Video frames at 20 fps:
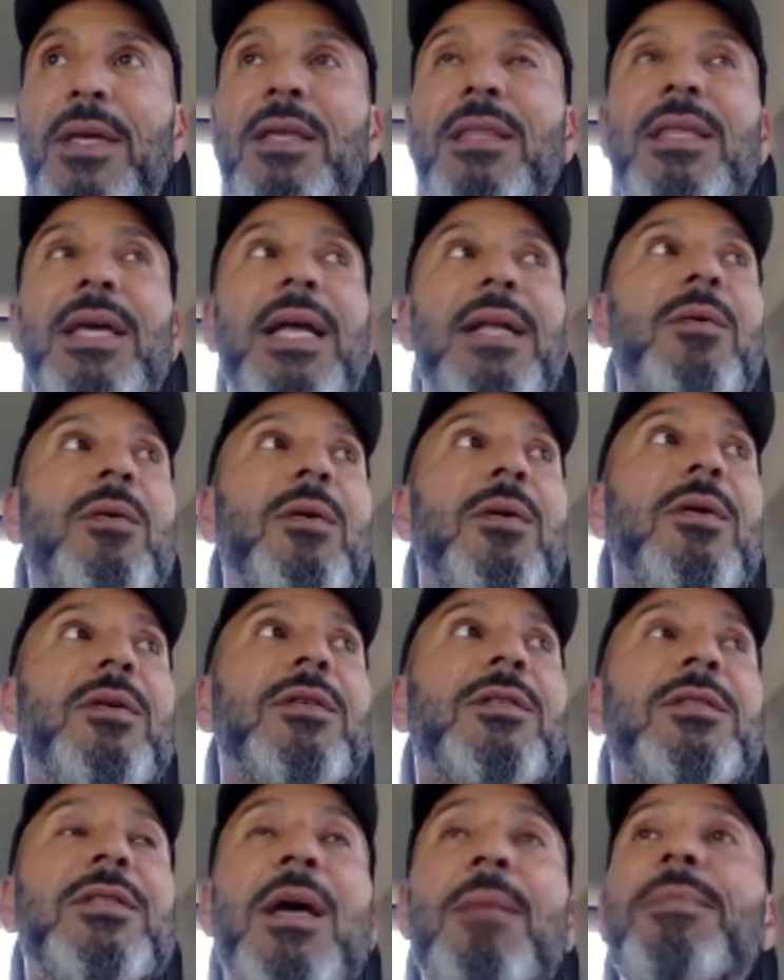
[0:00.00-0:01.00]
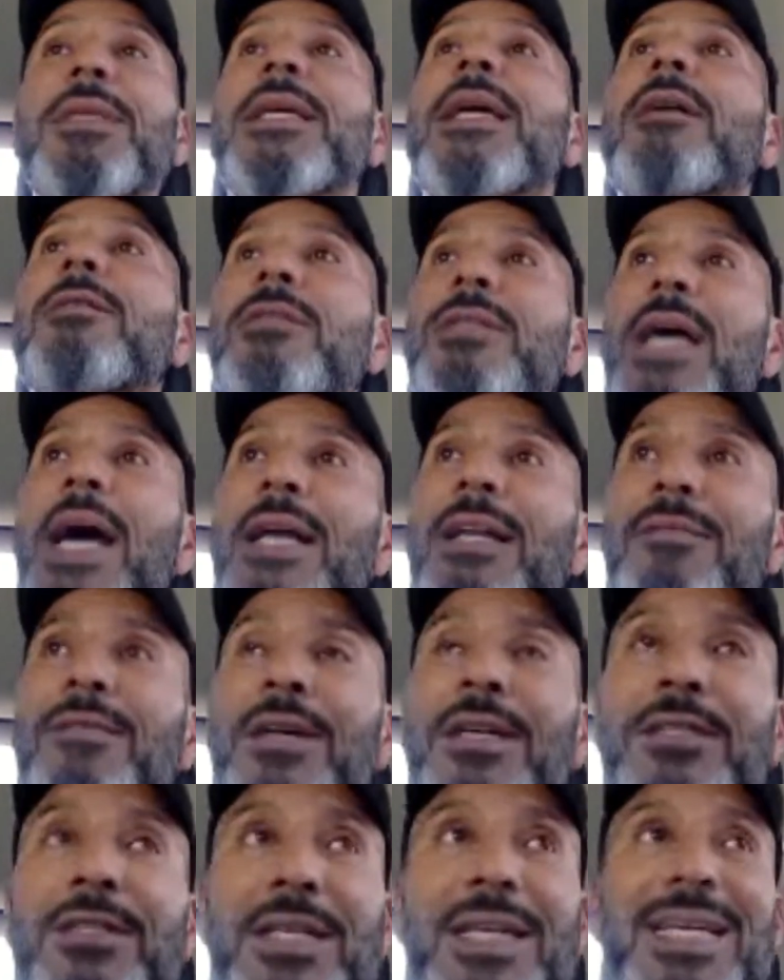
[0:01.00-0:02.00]
that something outside
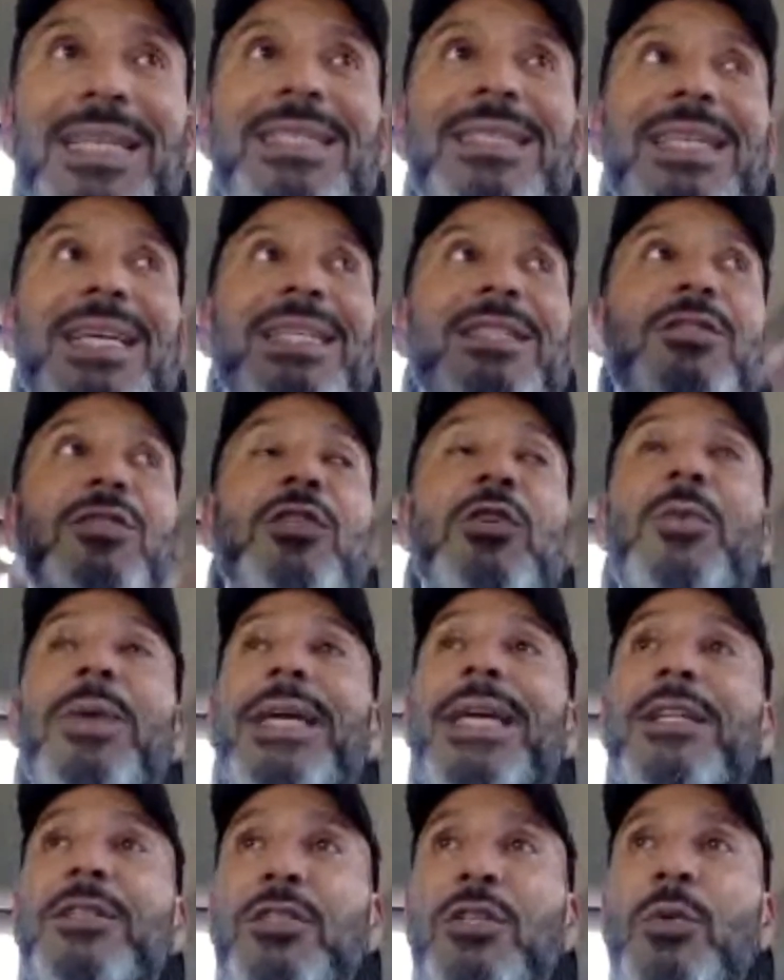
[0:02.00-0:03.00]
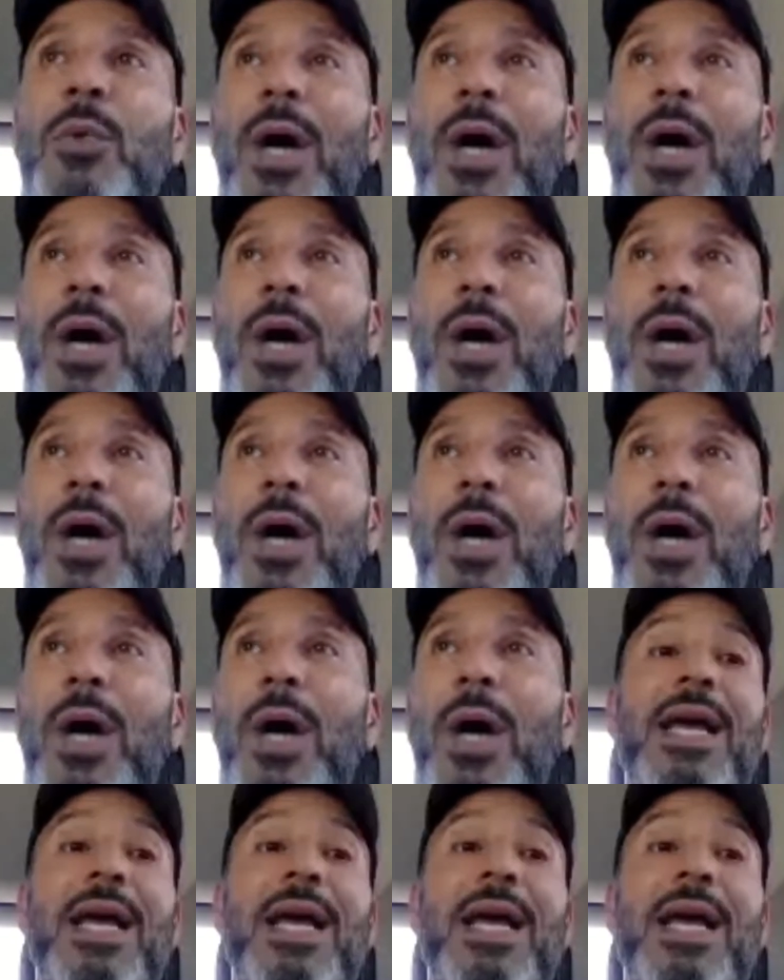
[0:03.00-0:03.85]
of us is doing it to us,